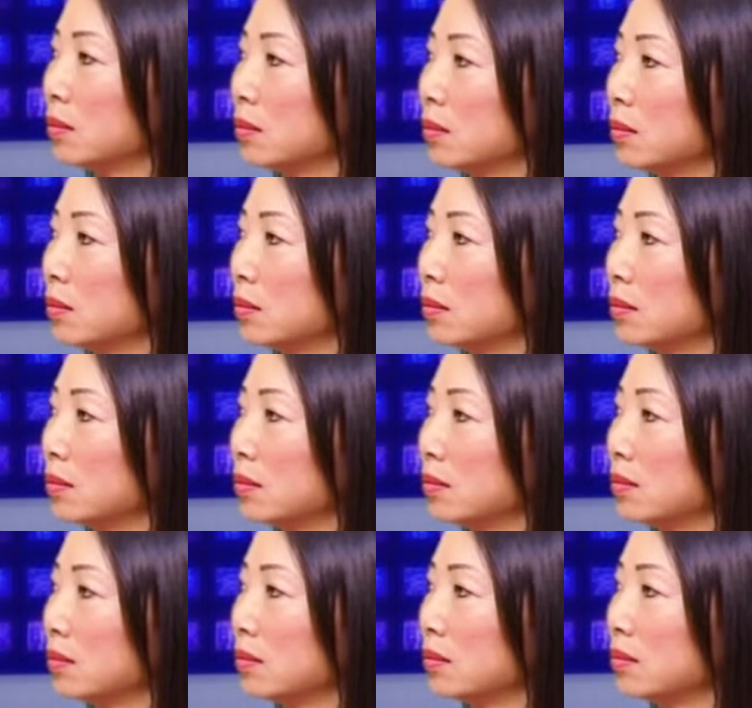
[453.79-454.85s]

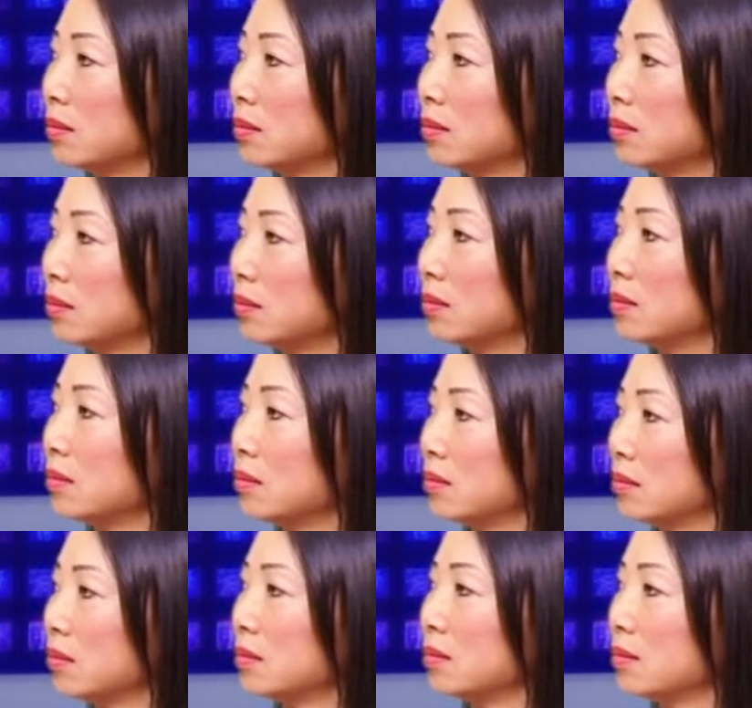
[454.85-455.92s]

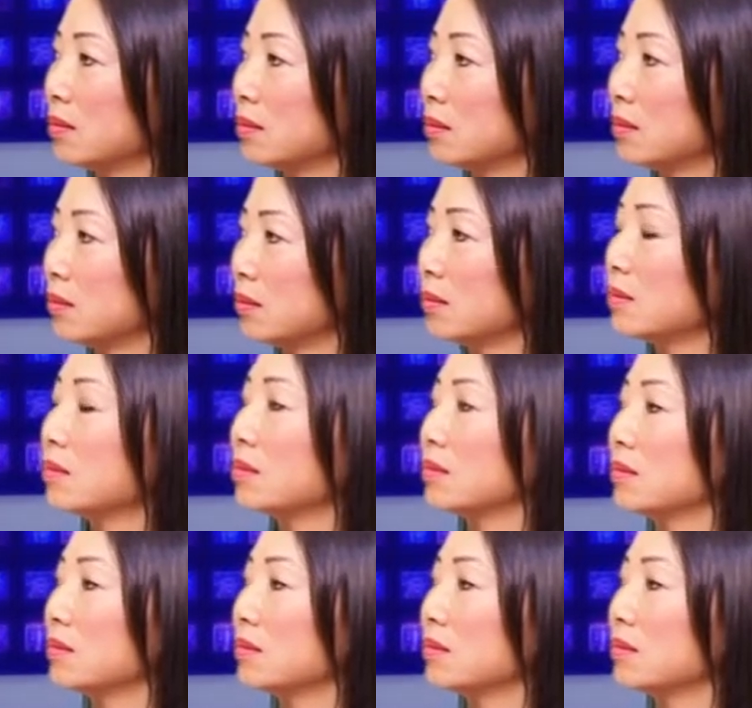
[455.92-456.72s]
[no speech]